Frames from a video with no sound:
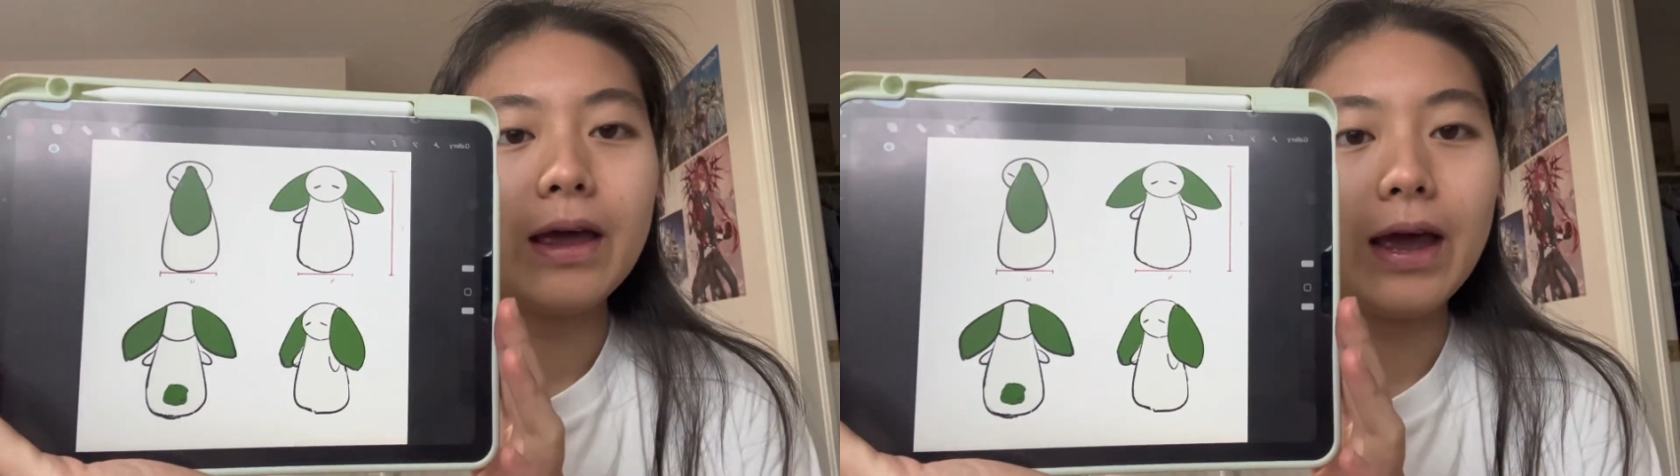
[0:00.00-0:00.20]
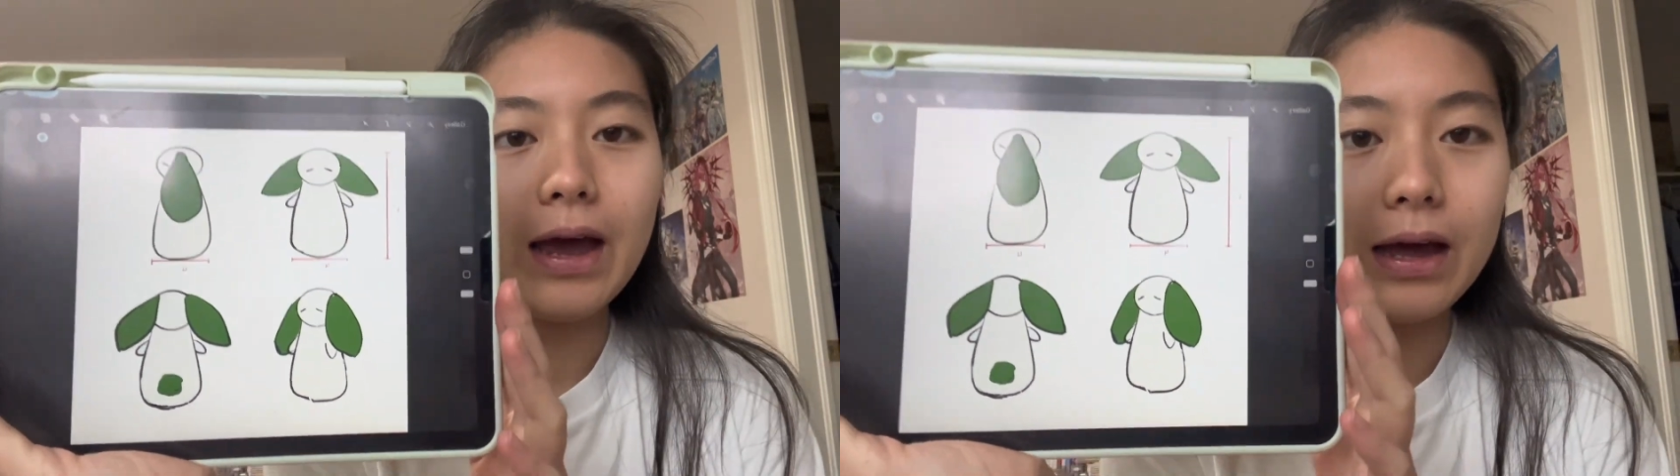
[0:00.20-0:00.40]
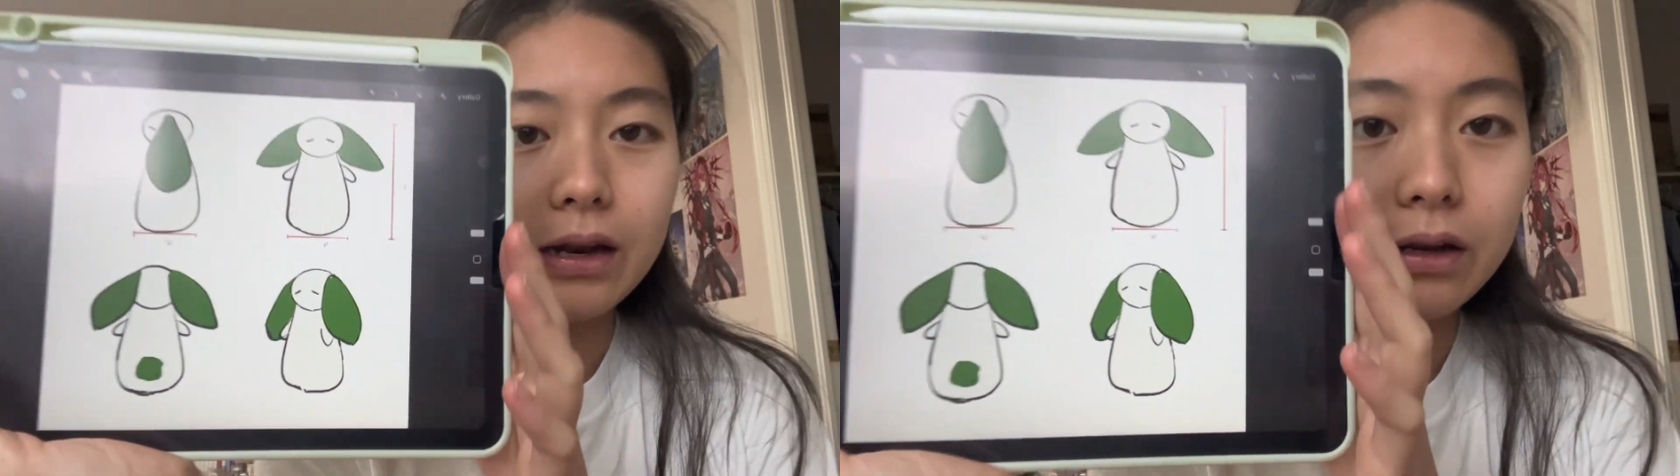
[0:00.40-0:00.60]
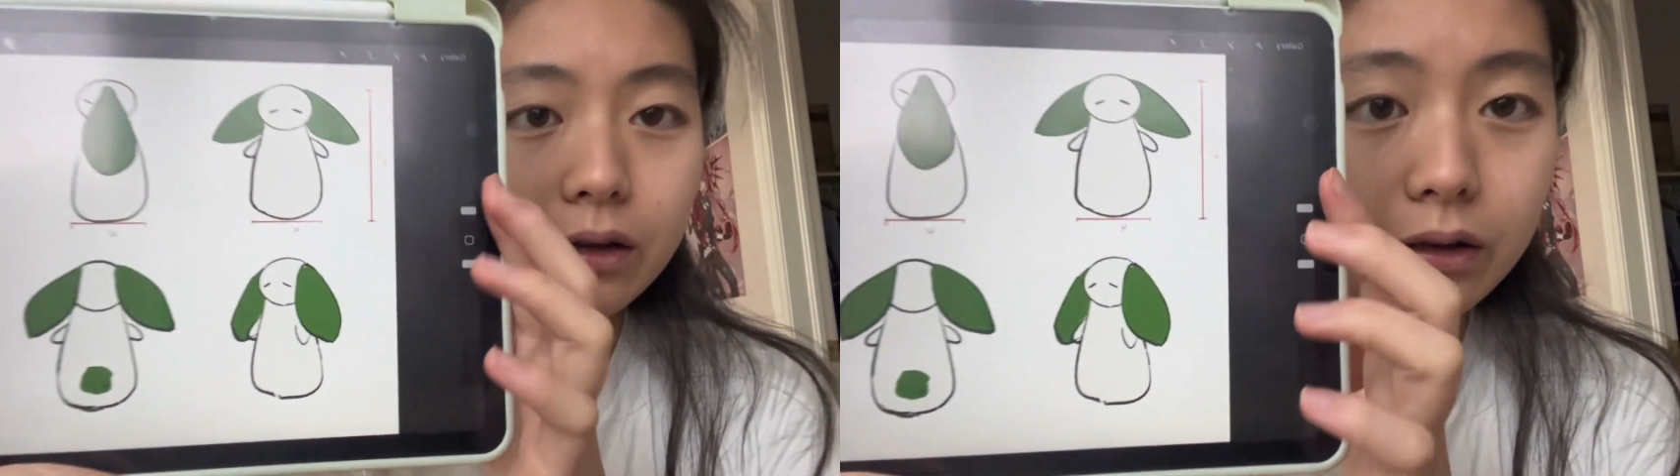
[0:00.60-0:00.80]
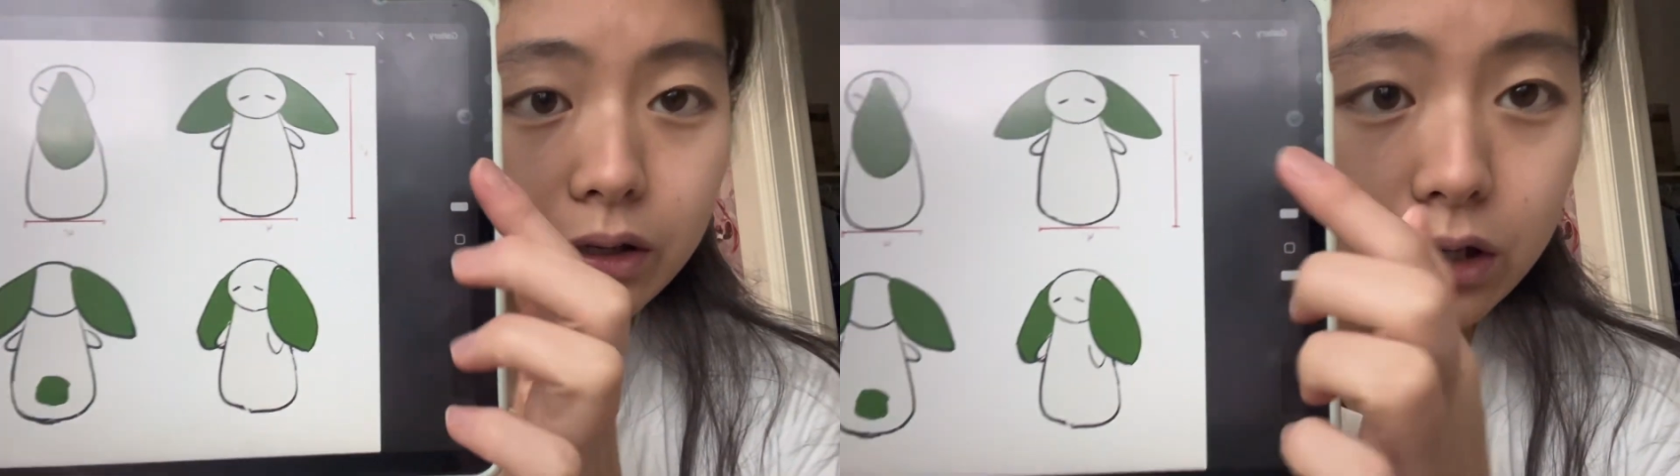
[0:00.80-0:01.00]
And
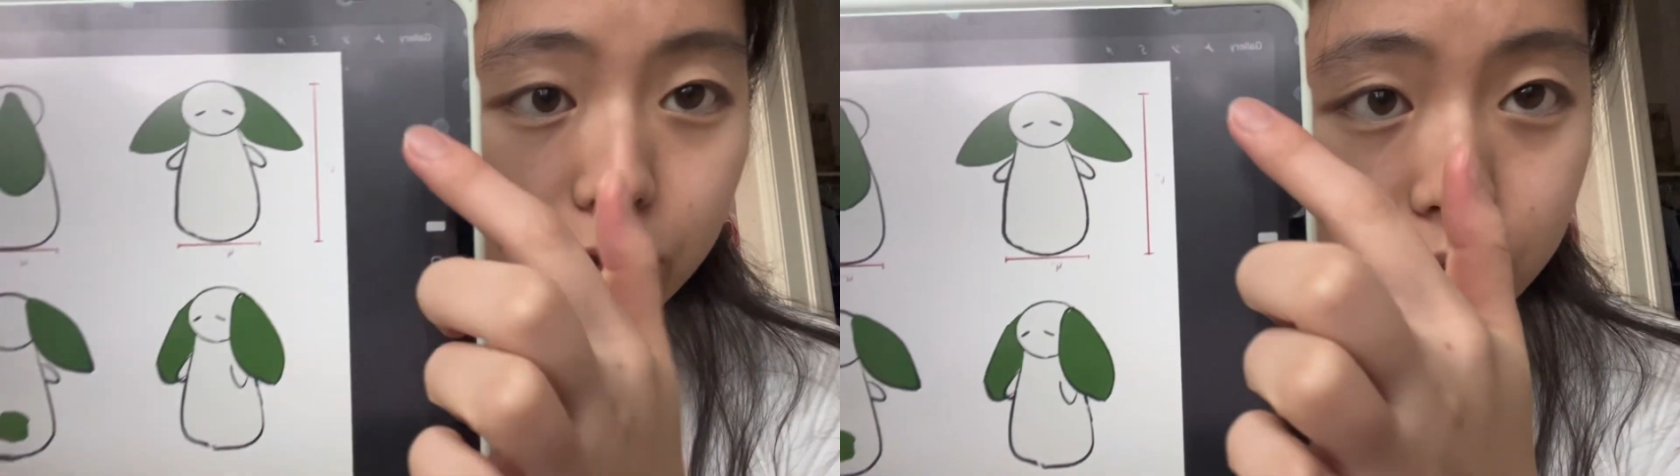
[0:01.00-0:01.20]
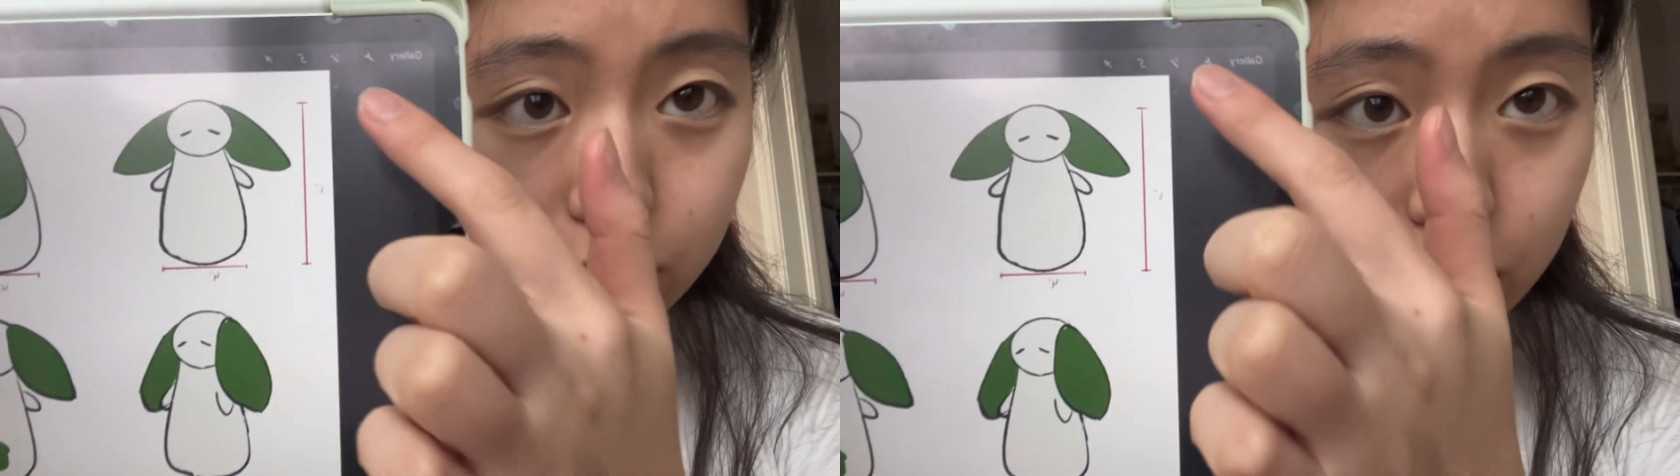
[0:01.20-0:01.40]
closer,